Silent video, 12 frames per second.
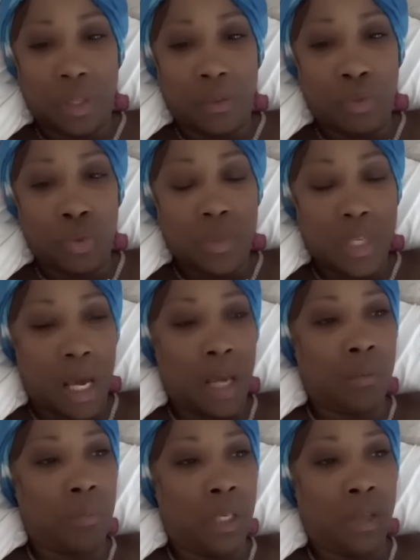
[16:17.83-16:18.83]
If you
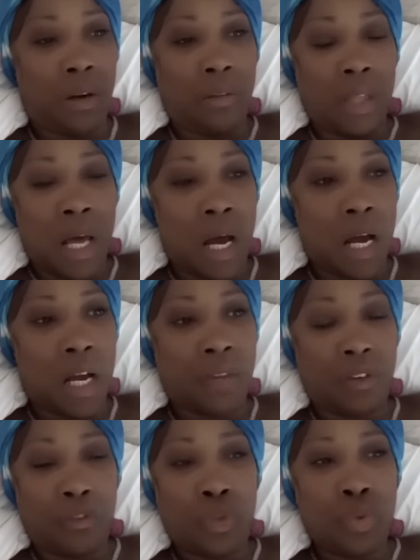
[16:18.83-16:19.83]
tag me in her
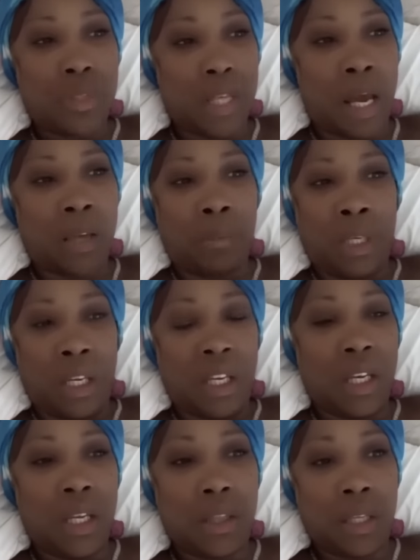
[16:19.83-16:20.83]
live, if you tag me in
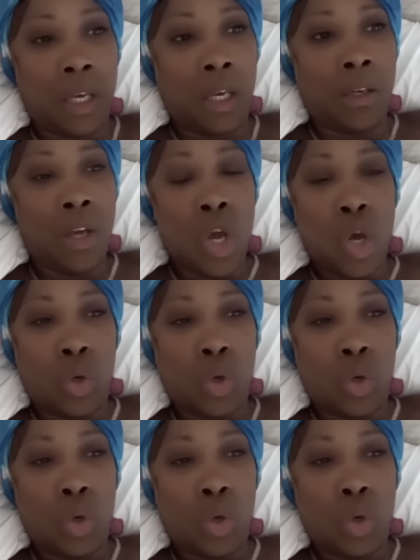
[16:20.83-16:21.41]
anything